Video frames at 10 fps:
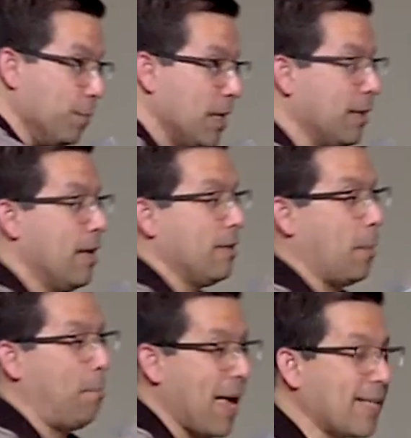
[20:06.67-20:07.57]
in me,
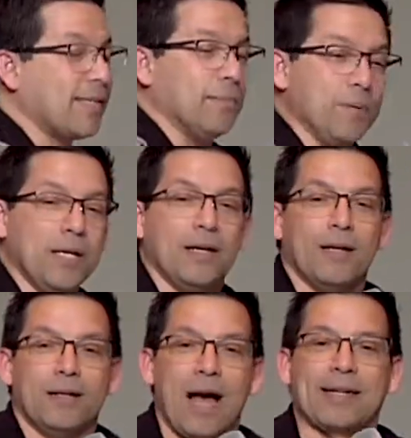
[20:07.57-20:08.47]
the best in me,
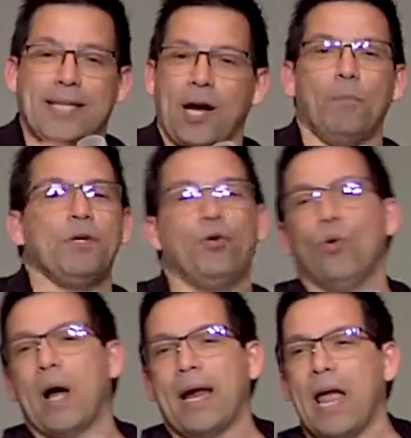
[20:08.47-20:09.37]
not tell me
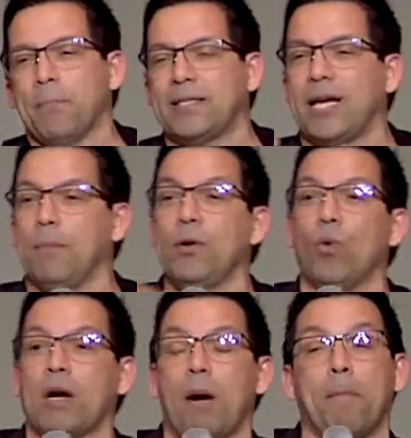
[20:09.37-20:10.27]
who I am, but tell me
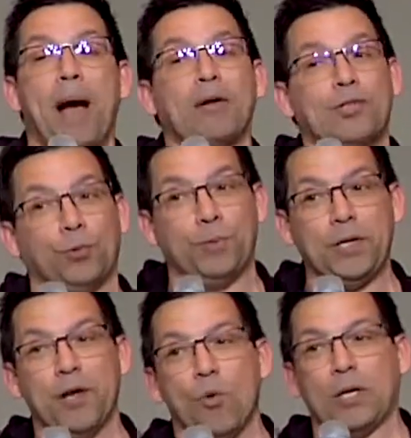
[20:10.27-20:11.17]
what I'm about to
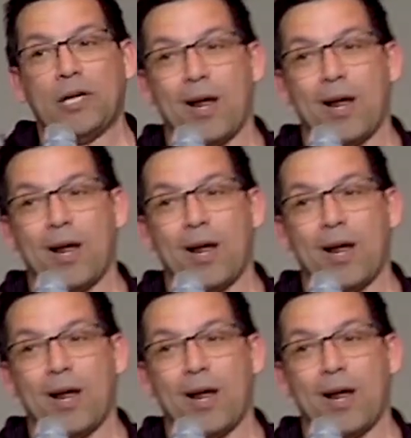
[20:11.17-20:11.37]
be, what